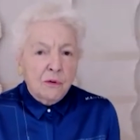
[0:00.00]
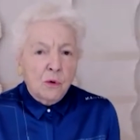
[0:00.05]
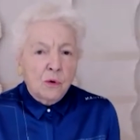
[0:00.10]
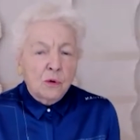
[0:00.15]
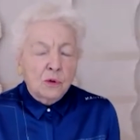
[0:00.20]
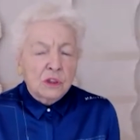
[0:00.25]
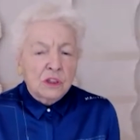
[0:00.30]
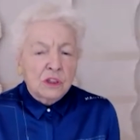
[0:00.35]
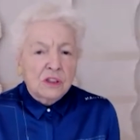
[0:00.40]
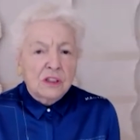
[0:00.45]

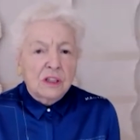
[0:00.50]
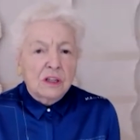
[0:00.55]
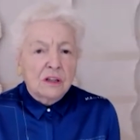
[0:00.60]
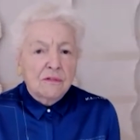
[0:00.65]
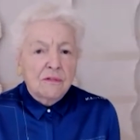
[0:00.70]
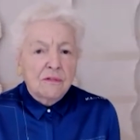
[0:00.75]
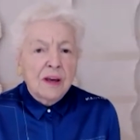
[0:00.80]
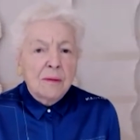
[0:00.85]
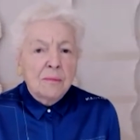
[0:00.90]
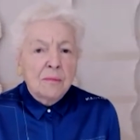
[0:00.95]

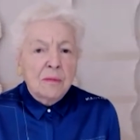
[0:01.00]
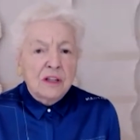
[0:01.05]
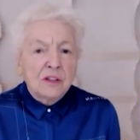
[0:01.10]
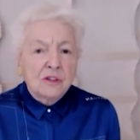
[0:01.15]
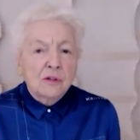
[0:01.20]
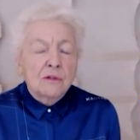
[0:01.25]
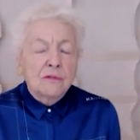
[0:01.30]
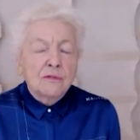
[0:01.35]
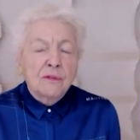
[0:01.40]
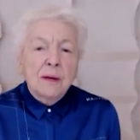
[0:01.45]
autistic
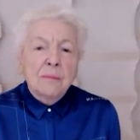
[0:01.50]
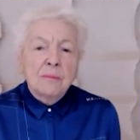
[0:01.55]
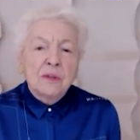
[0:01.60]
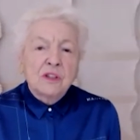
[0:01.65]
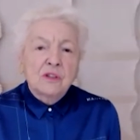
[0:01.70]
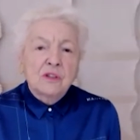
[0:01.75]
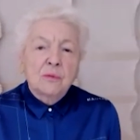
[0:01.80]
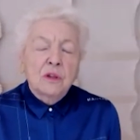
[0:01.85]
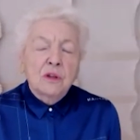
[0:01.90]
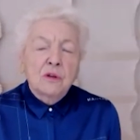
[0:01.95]
families or
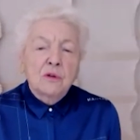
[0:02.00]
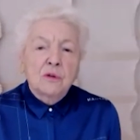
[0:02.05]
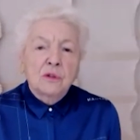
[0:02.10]
families with an